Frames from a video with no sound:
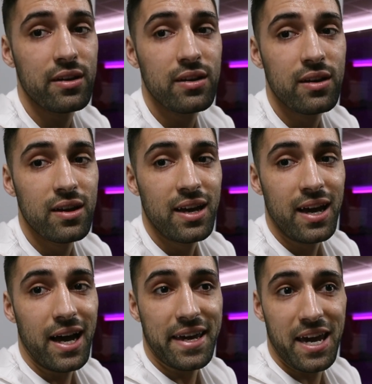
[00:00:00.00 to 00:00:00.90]

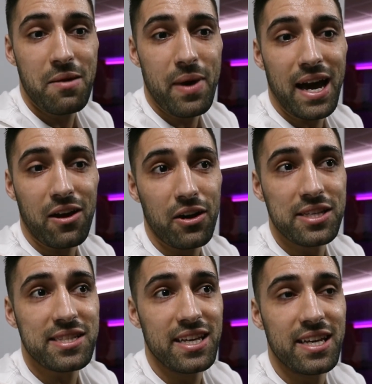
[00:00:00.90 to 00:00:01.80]
I came back,
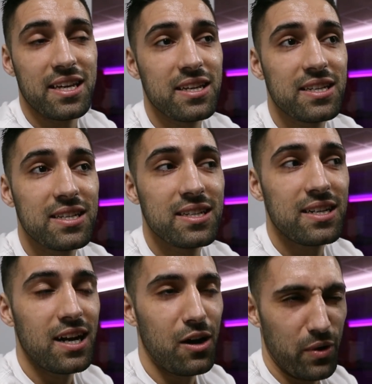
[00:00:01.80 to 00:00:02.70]
honestly,
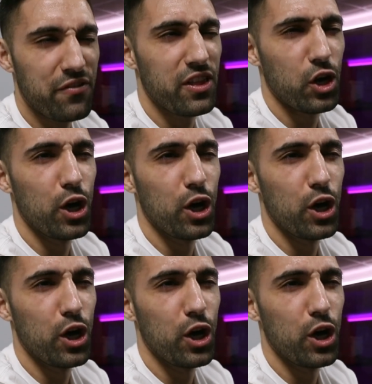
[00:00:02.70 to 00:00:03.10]
I went for the